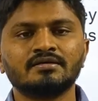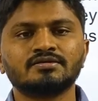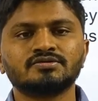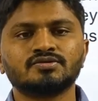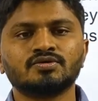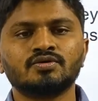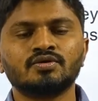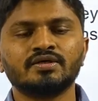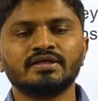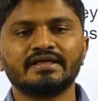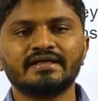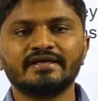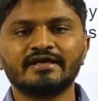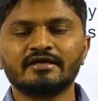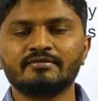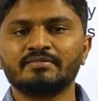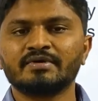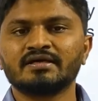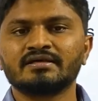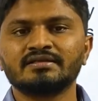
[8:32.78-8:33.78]
So India
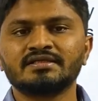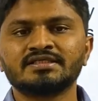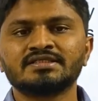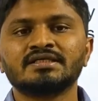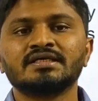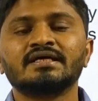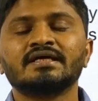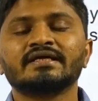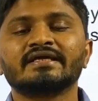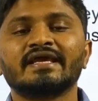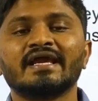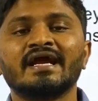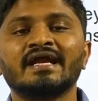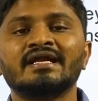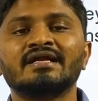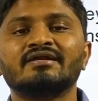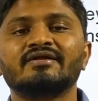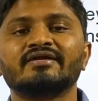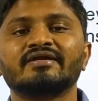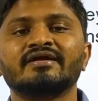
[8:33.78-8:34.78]
and Bangladesh
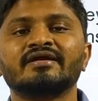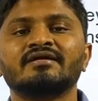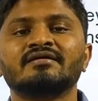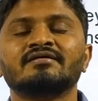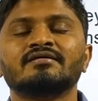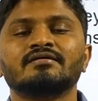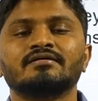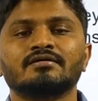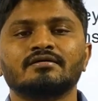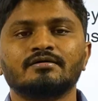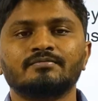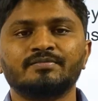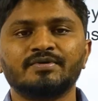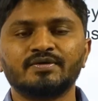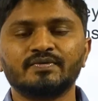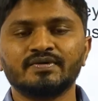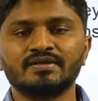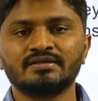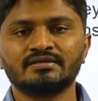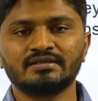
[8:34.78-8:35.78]
can trade
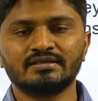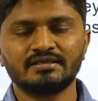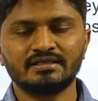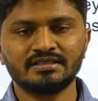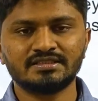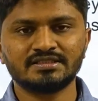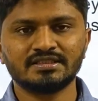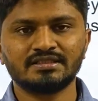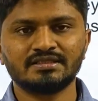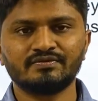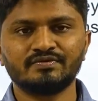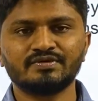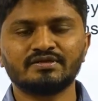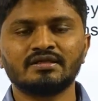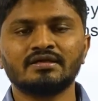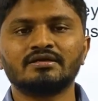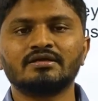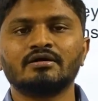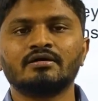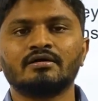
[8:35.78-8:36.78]
between each other with
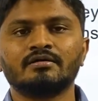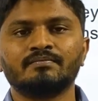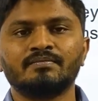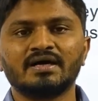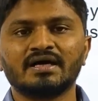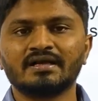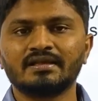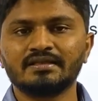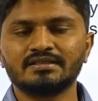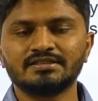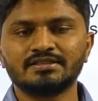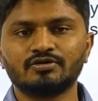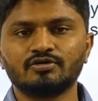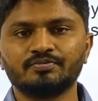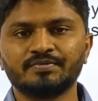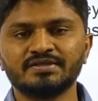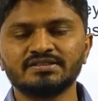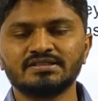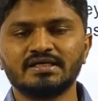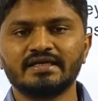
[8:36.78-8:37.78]
the Bangladeshi
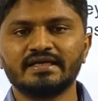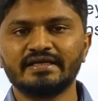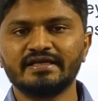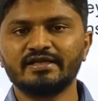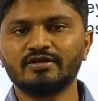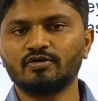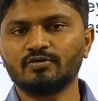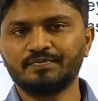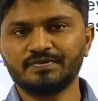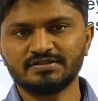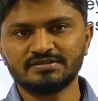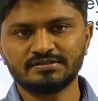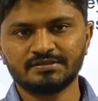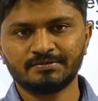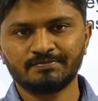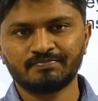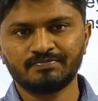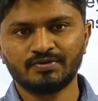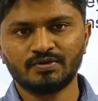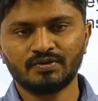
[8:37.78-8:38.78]
rupees or Indian rupees.
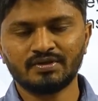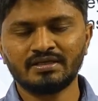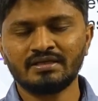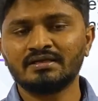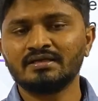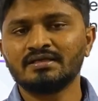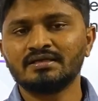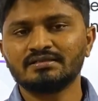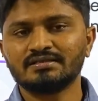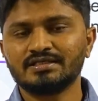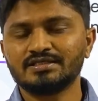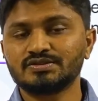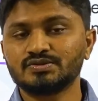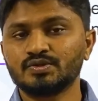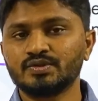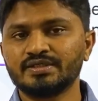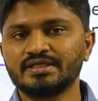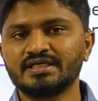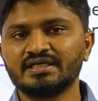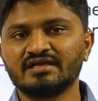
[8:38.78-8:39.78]
Okay, there is
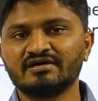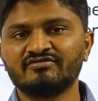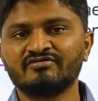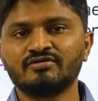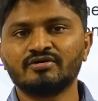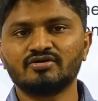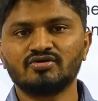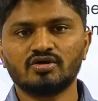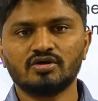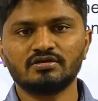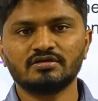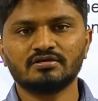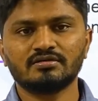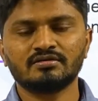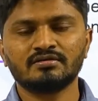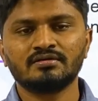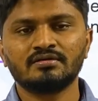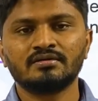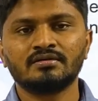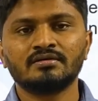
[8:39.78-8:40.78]
no need of dollar.
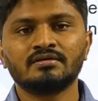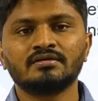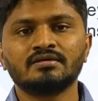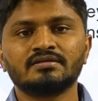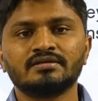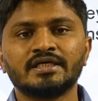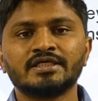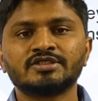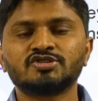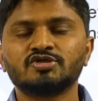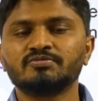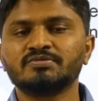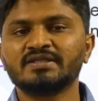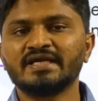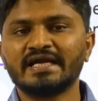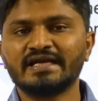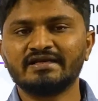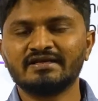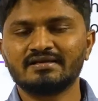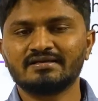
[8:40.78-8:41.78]
That should be the
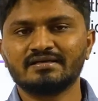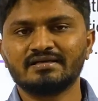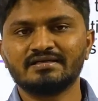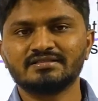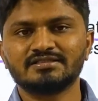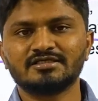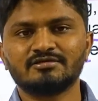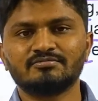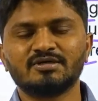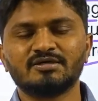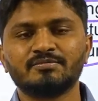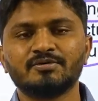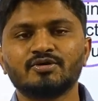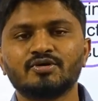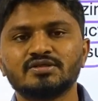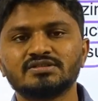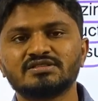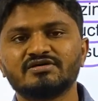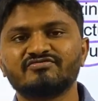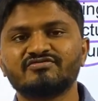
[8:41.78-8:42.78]
ideal condition, but
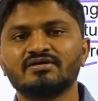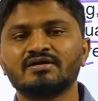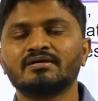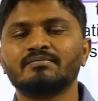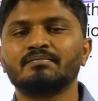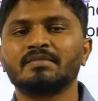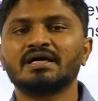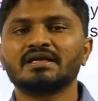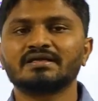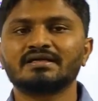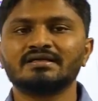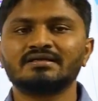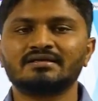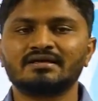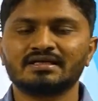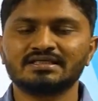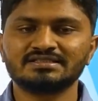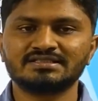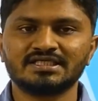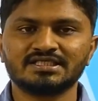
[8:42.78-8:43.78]
because of the market
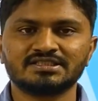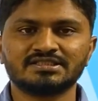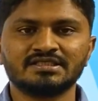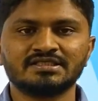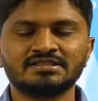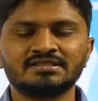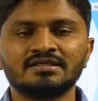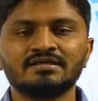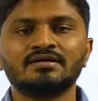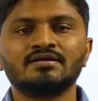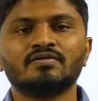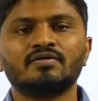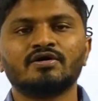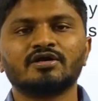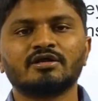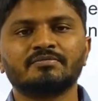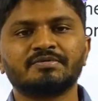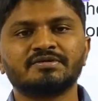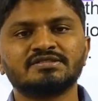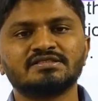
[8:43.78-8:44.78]
transactions, what
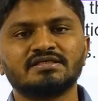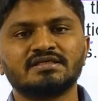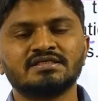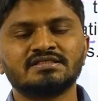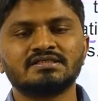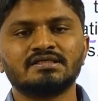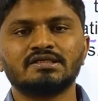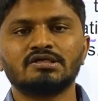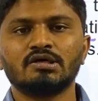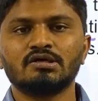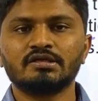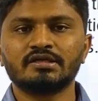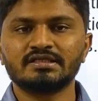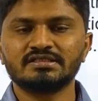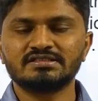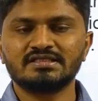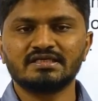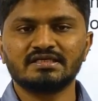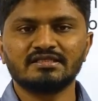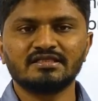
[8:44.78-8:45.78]
happens here is dollar
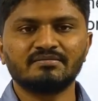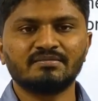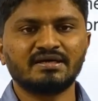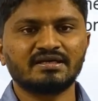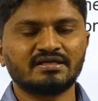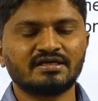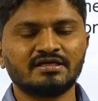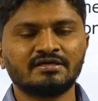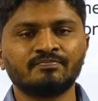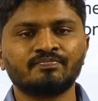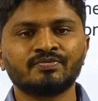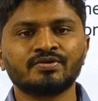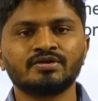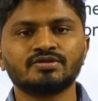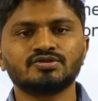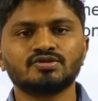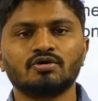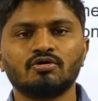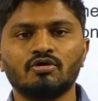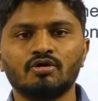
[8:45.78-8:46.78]
is there in the market,
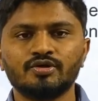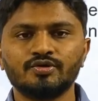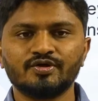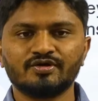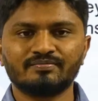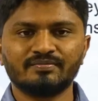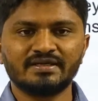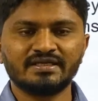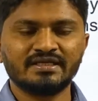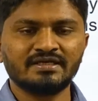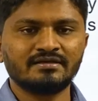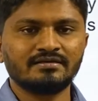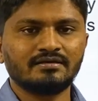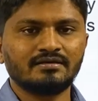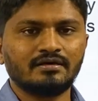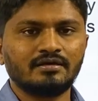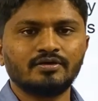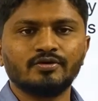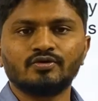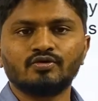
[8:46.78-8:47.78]
so all your money,
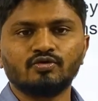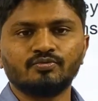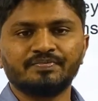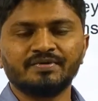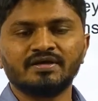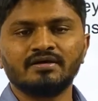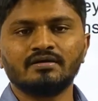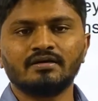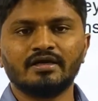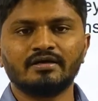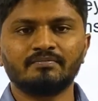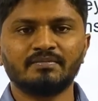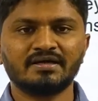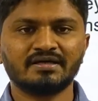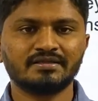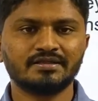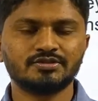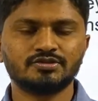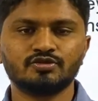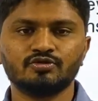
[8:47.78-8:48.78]
all your rupee and
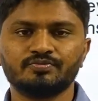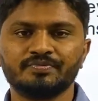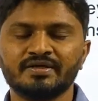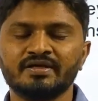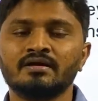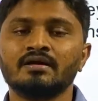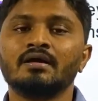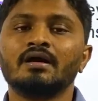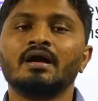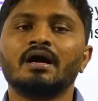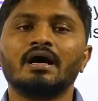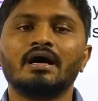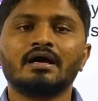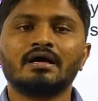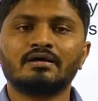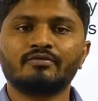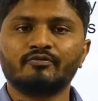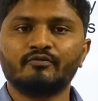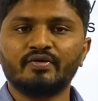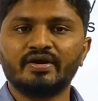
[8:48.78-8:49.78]
Bangladeshi rupee
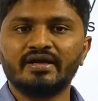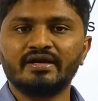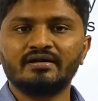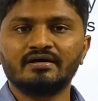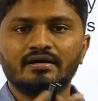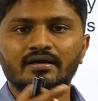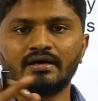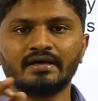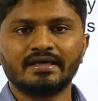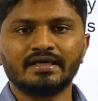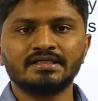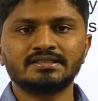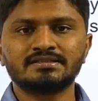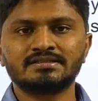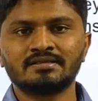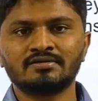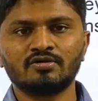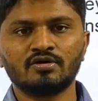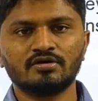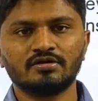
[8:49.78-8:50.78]
are weighed against
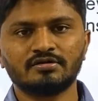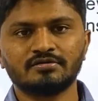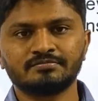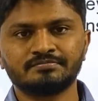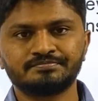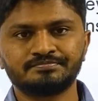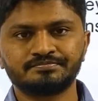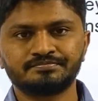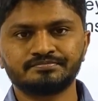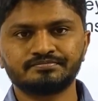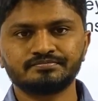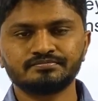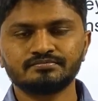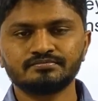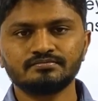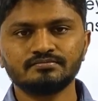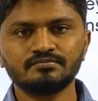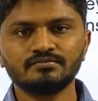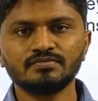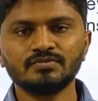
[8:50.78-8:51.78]
the dollar.
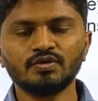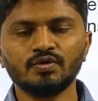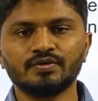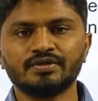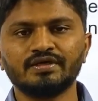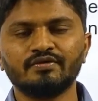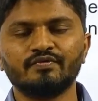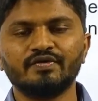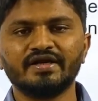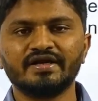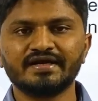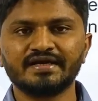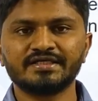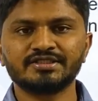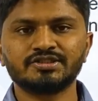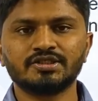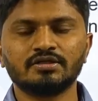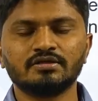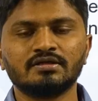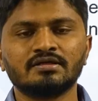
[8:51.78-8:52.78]
Okay, weighed
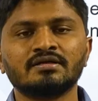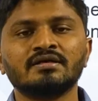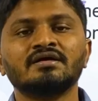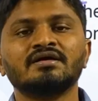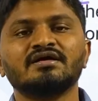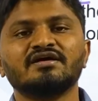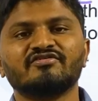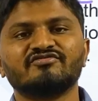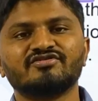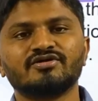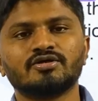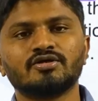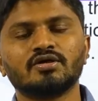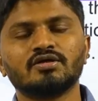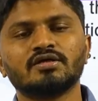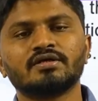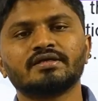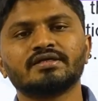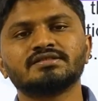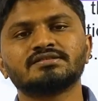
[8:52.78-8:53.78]
against the dollar. If the
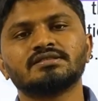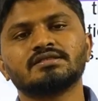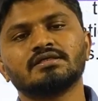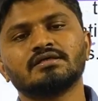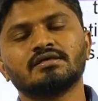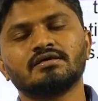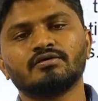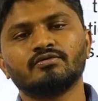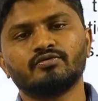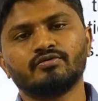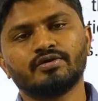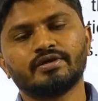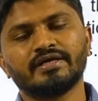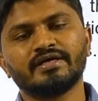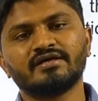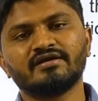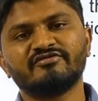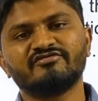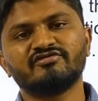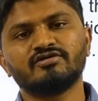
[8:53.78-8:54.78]
dollar is
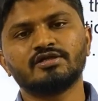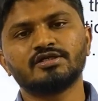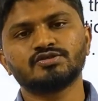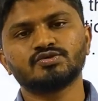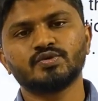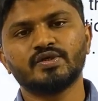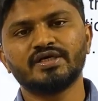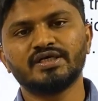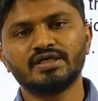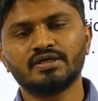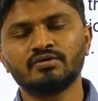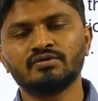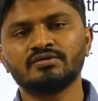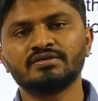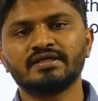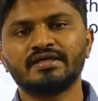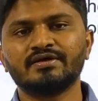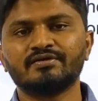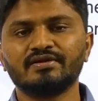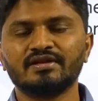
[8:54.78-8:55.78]
rate of dollar is going down,
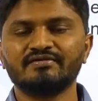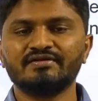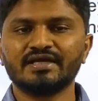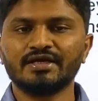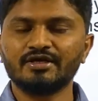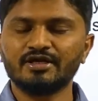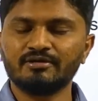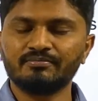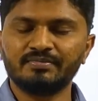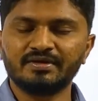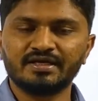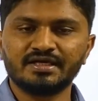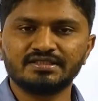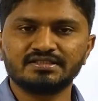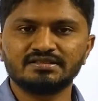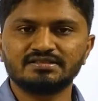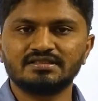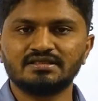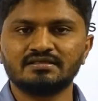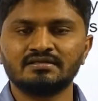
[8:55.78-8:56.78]
then it will have negative
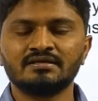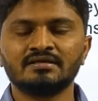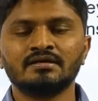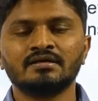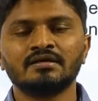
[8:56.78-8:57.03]
implications on